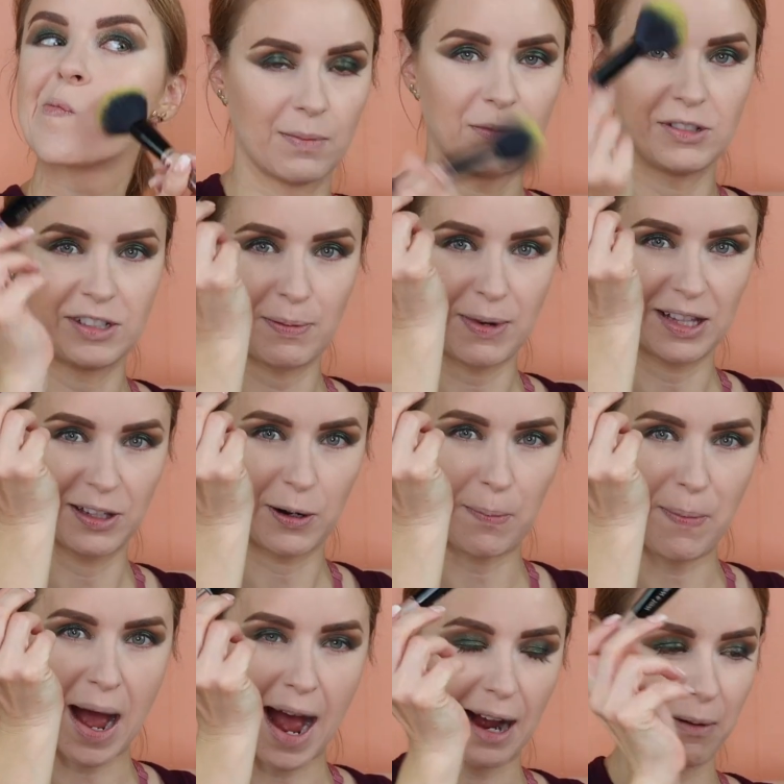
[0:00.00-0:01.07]
I'm using my little
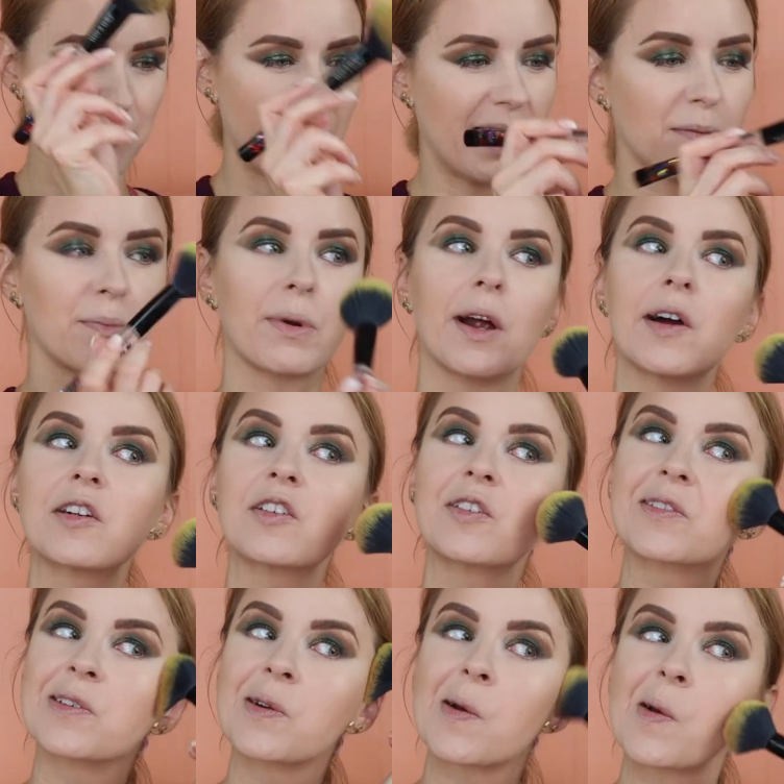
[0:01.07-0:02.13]
Pac-Man
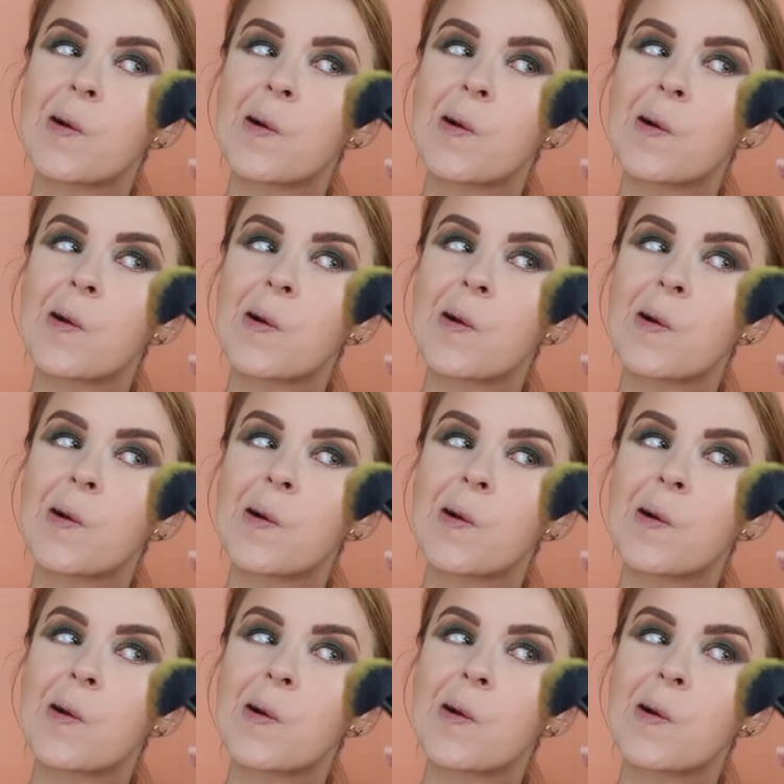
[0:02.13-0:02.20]
brush.